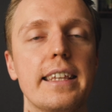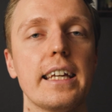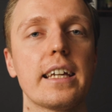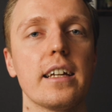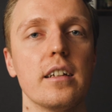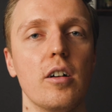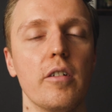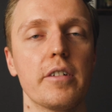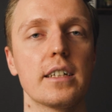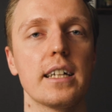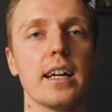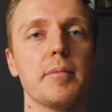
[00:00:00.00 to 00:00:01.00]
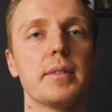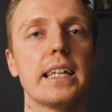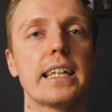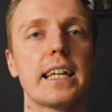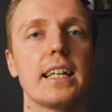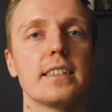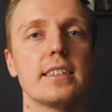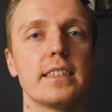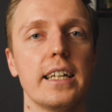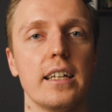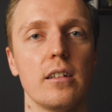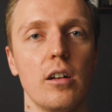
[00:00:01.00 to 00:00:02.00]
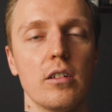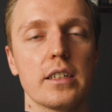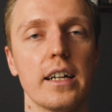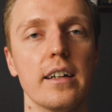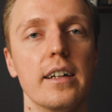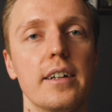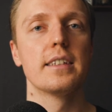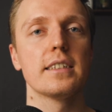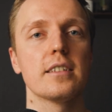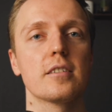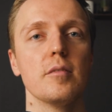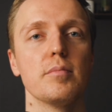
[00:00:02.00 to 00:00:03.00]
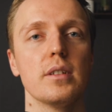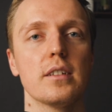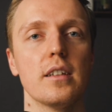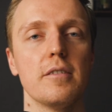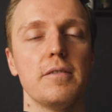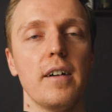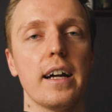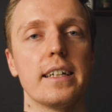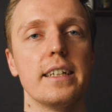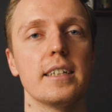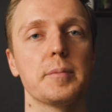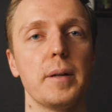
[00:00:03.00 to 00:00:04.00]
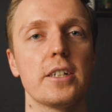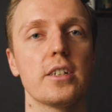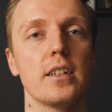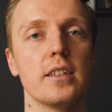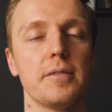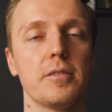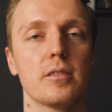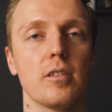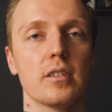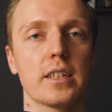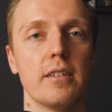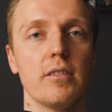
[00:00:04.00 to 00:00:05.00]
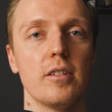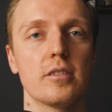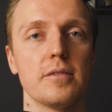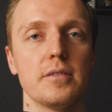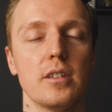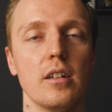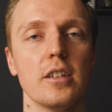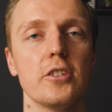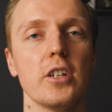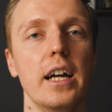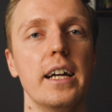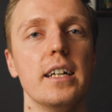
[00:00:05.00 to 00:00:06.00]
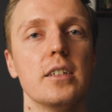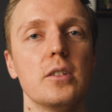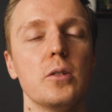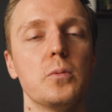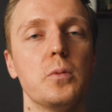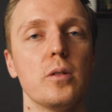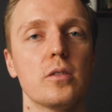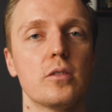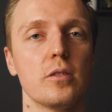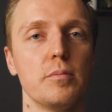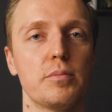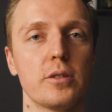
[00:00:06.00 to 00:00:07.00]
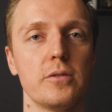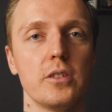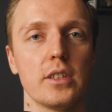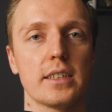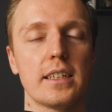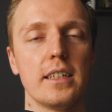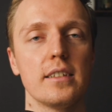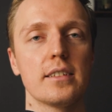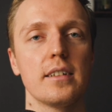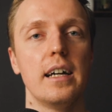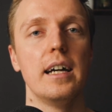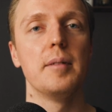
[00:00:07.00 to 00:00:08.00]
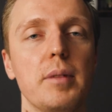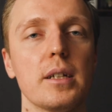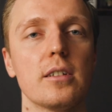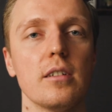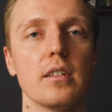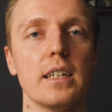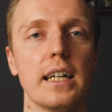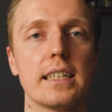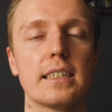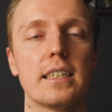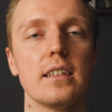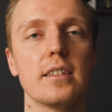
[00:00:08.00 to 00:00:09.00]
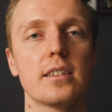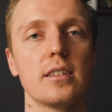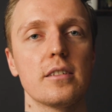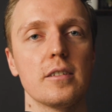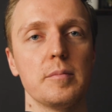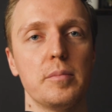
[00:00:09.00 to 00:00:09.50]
They can overtime, they can stay longer. This is completely fine, especially if you don't have a lot of knowledge and you want to improve your skills, but only until a certain